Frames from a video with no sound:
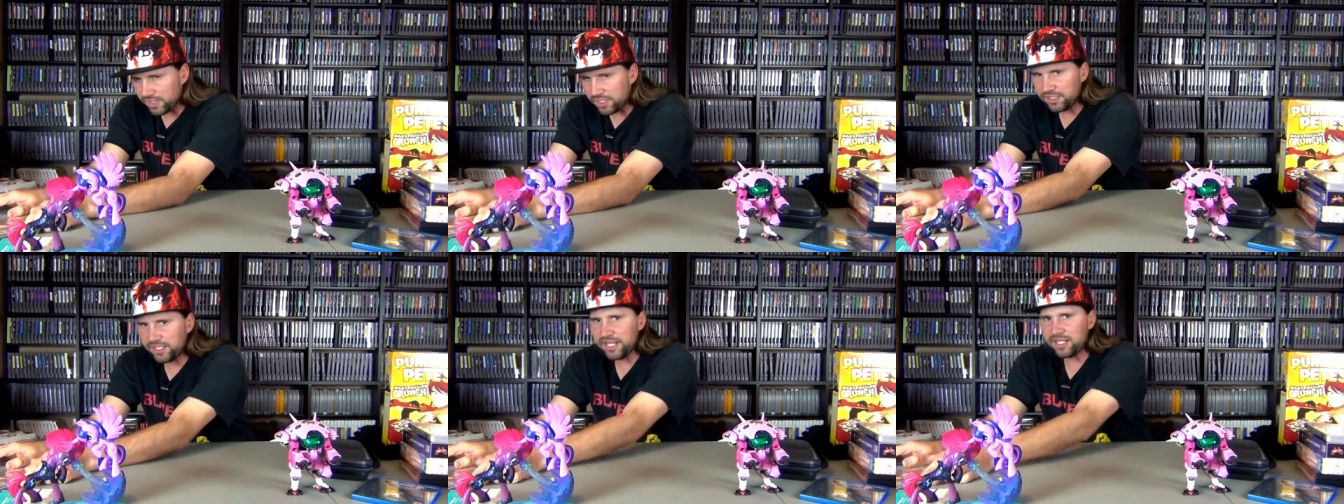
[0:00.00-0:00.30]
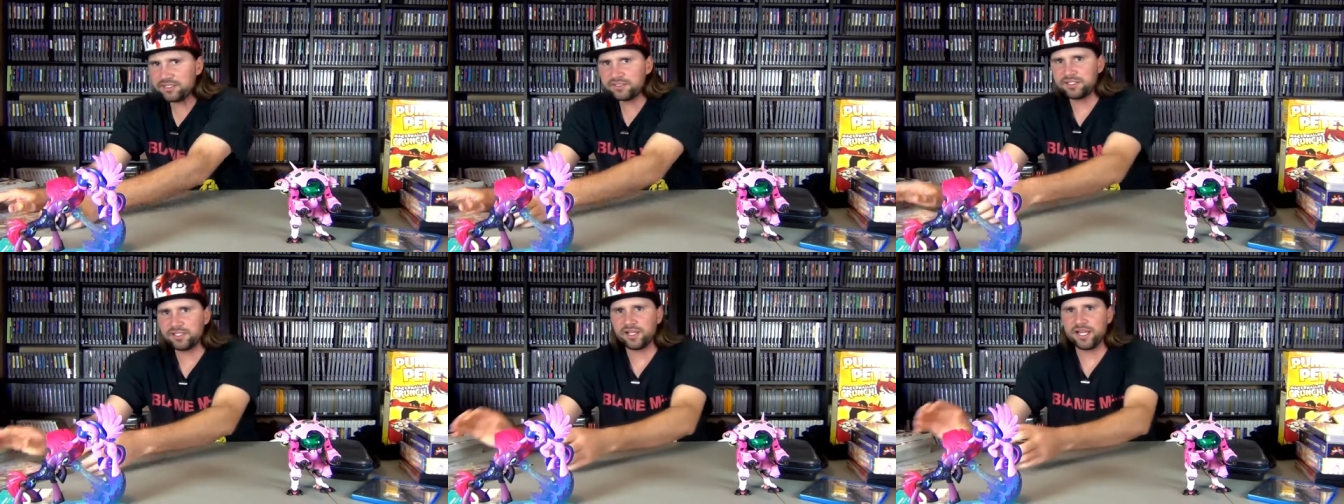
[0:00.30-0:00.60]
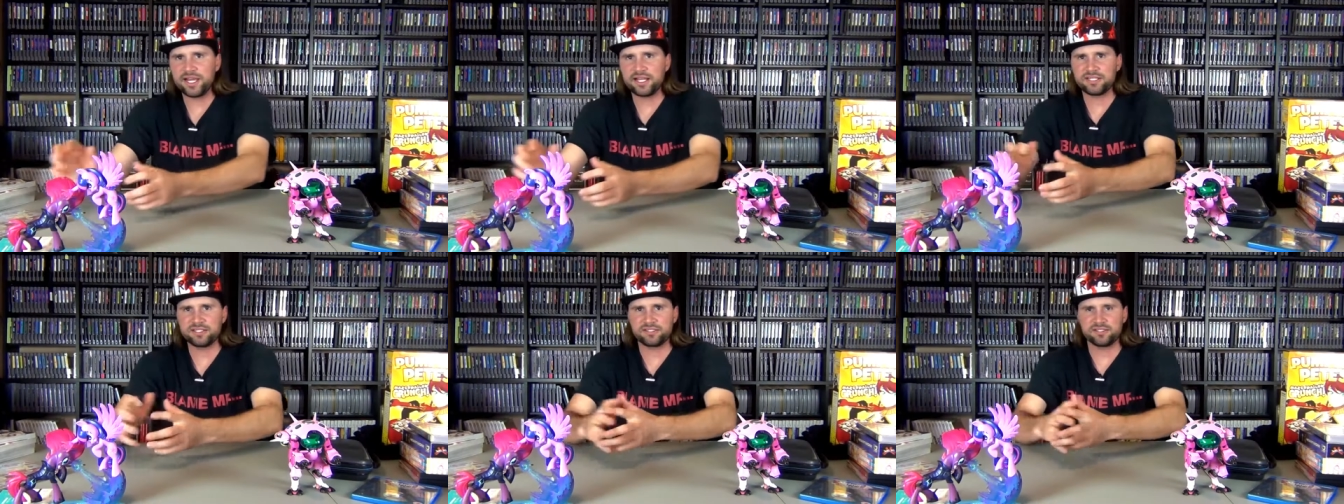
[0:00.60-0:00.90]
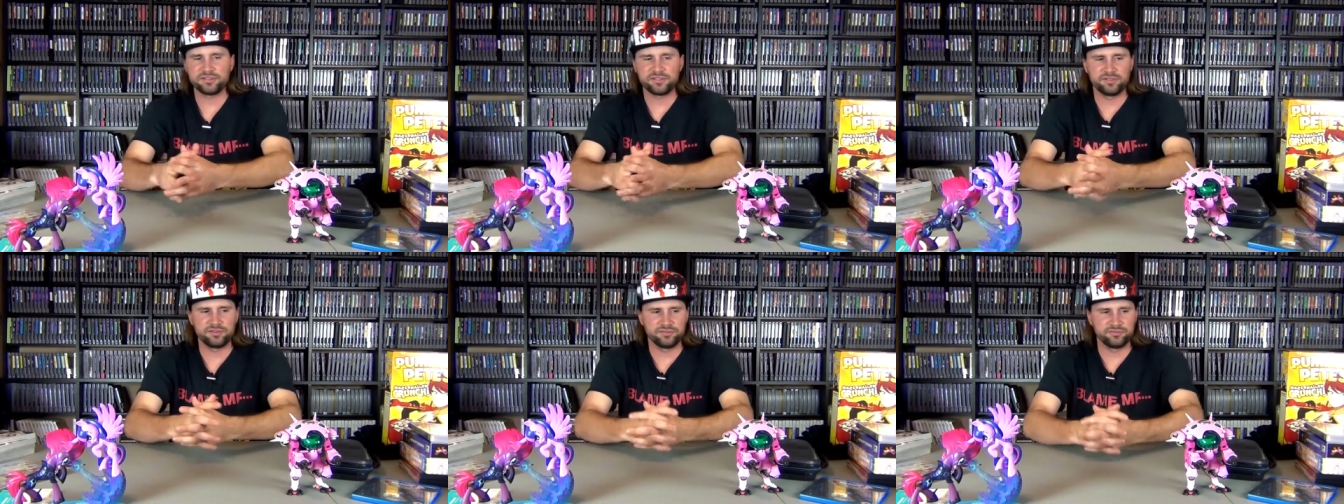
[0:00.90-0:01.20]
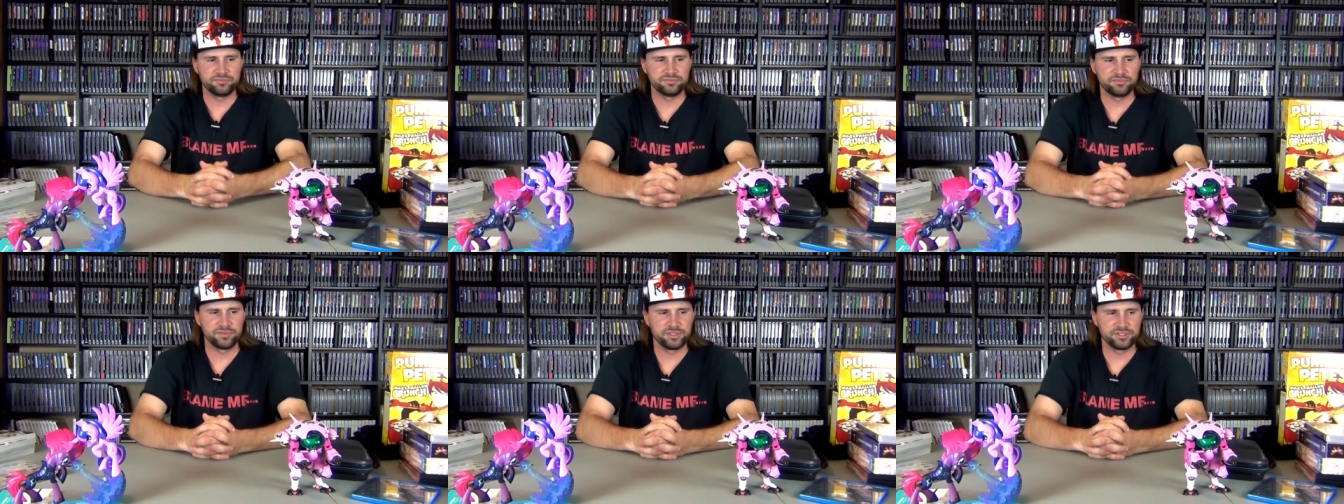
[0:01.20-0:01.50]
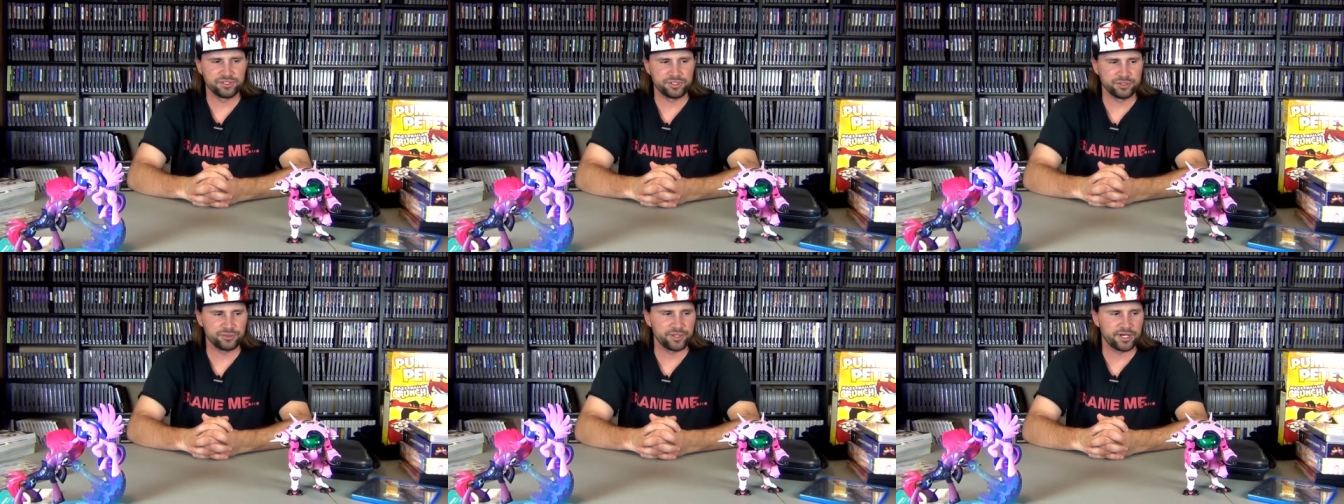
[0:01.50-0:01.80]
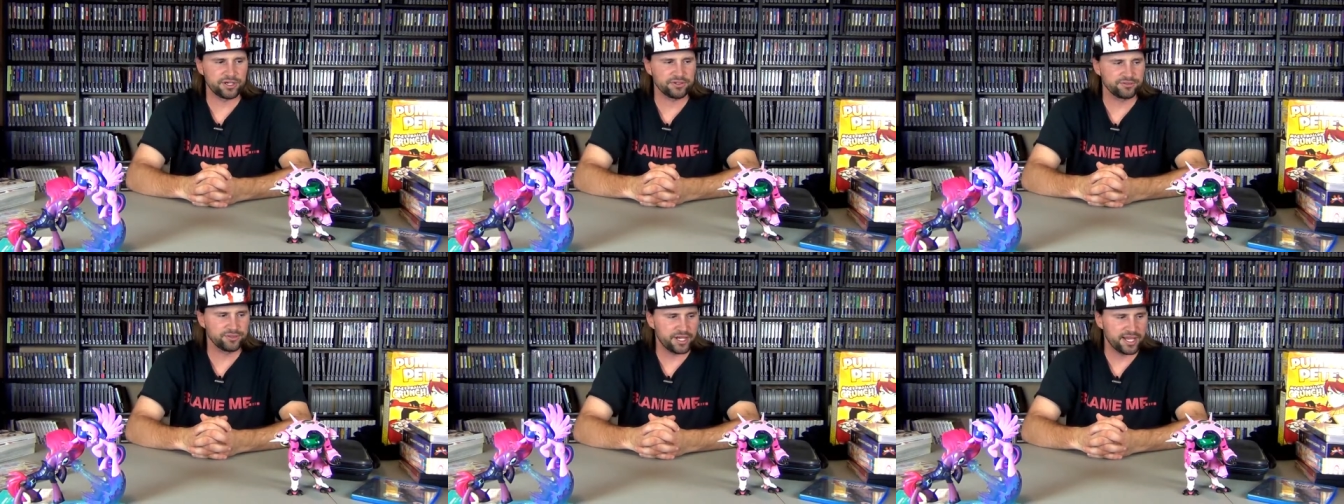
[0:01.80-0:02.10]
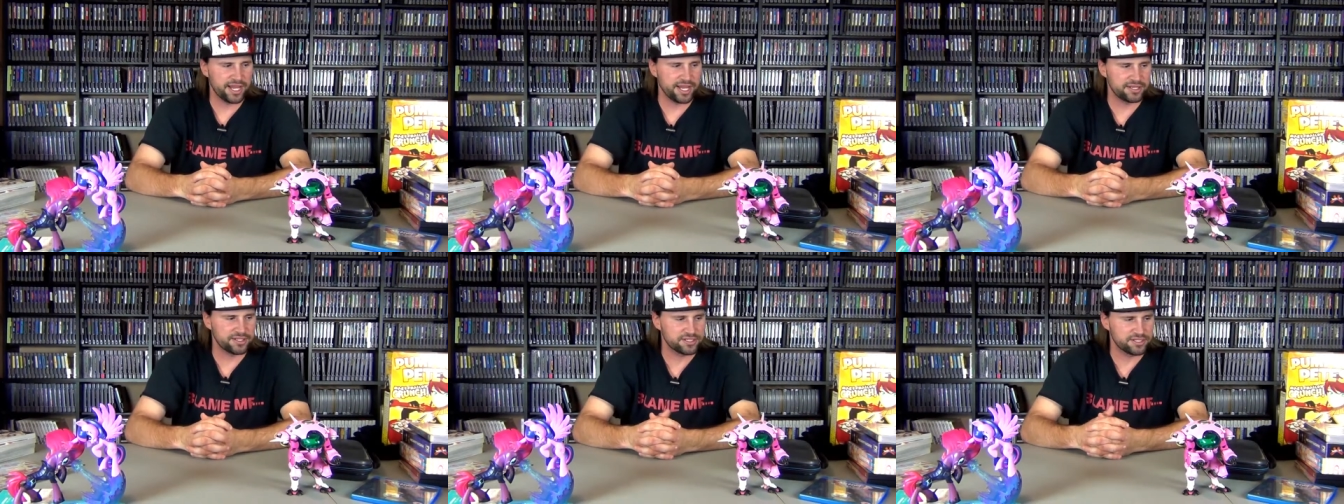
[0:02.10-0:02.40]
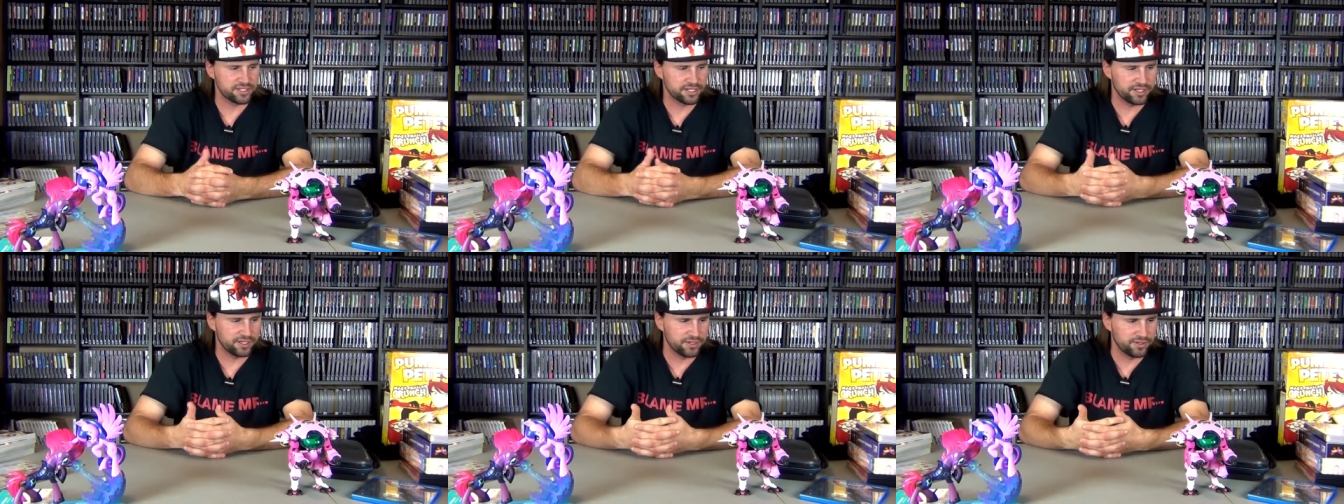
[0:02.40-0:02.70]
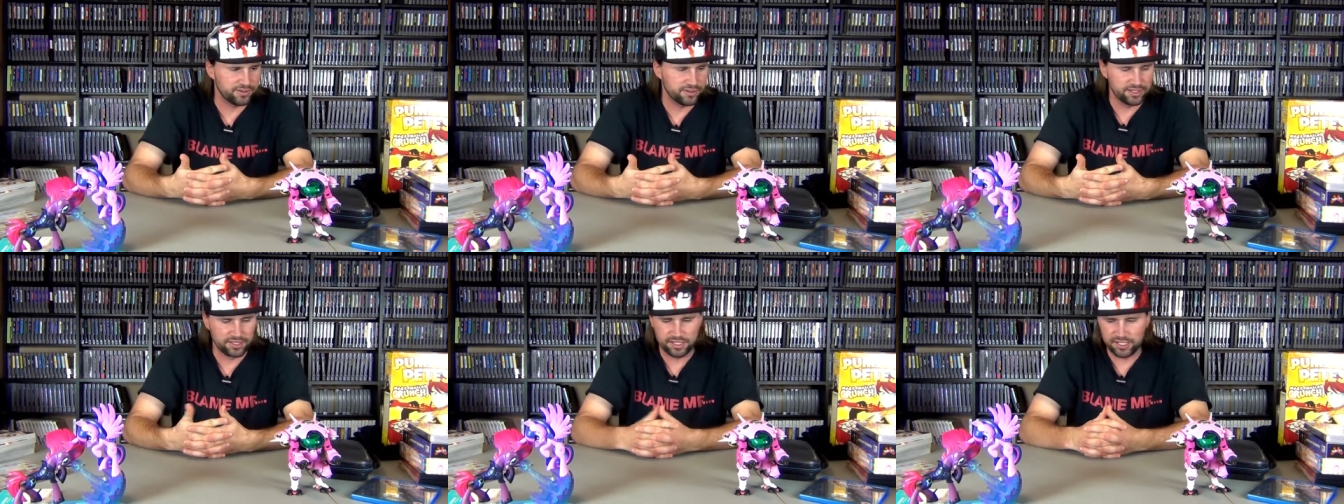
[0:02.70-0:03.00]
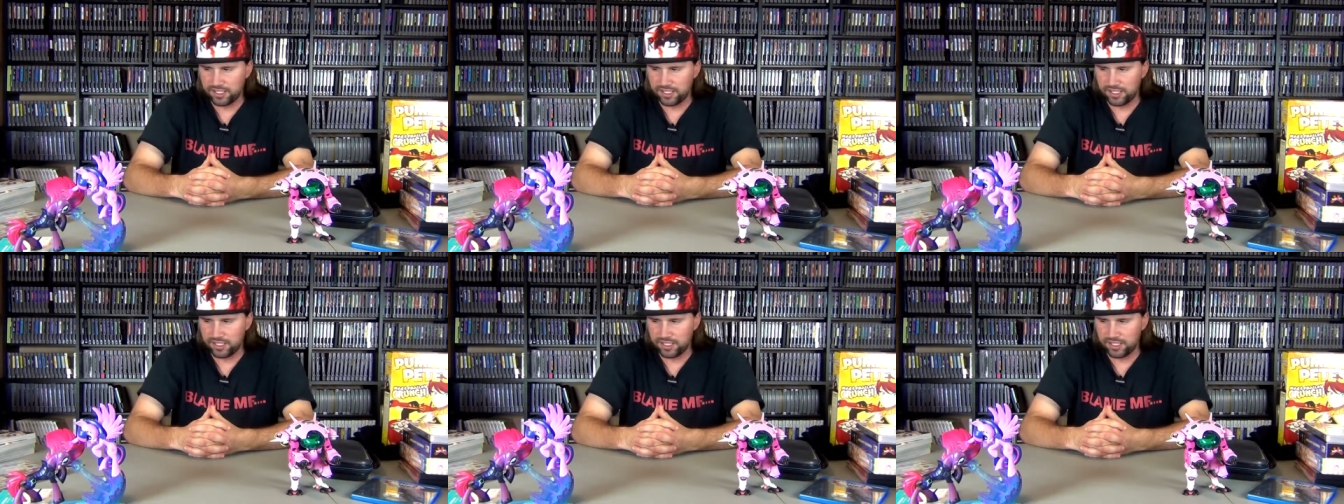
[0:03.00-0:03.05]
That's the last 2 I read, so